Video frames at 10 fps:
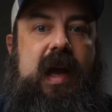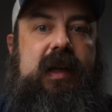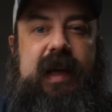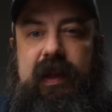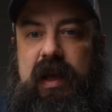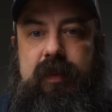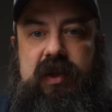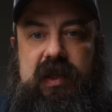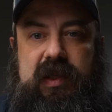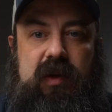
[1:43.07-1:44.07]
to get the
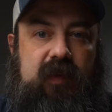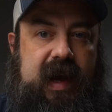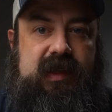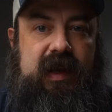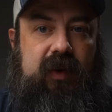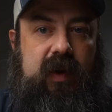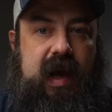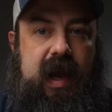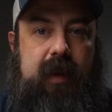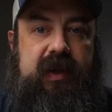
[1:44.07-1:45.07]
images into Rec
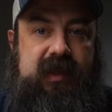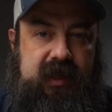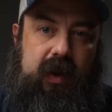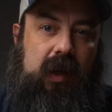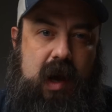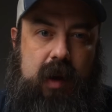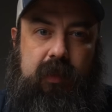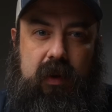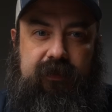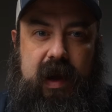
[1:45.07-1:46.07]
709, but still in a log
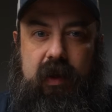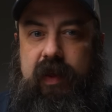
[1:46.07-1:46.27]
profile.